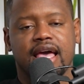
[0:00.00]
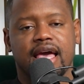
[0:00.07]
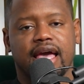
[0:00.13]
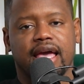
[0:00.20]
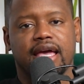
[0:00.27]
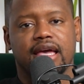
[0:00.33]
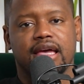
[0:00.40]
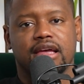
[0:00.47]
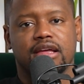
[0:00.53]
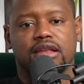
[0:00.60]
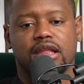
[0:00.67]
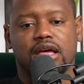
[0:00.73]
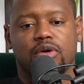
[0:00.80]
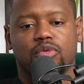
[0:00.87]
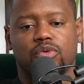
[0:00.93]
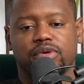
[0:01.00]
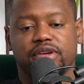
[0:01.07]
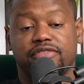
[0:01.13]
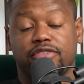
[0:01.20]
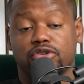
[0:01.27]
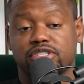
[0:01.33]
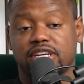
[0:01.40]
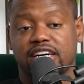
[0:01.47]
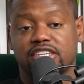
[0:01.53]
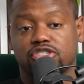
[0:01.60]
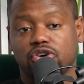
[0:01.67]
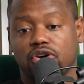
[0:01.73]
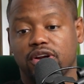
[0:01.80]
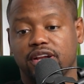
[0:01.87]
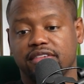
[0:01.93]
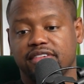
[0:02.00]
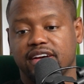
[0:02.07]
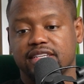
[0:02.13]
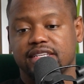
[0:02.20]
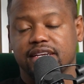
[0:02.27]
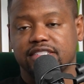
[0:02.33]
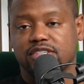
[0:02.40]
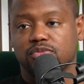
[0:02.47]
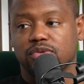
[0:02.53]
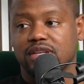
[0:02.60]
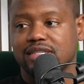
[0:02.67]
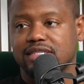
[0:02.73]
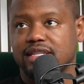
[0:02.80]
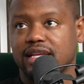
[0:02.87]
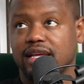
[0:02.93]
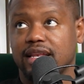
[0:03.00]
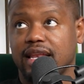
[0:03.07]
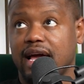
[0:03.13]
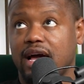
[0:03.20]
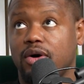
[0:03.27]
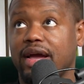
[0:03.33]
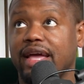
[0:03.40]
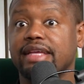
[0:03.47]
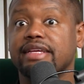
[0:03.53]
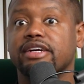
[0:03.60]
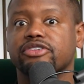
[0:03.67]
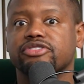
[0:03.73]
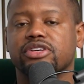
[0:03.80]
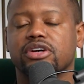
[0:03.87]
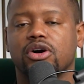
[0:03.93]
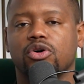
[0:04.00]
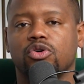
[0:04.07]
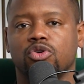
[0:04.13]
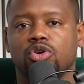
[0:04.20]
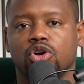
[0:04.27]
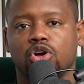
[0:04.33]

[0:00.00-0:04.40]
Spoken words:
And when we first got started investing into real estate now 8 years ago,